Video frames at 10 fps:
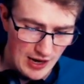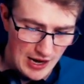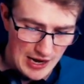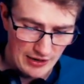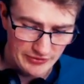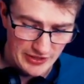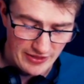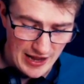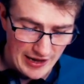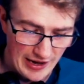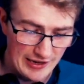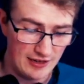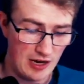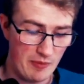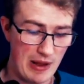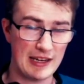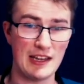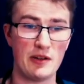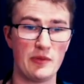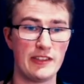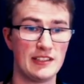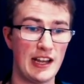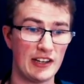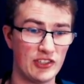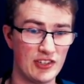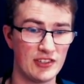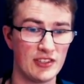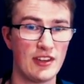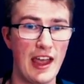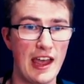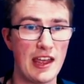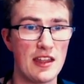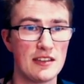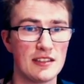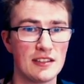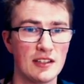after that, I can come back in with textures and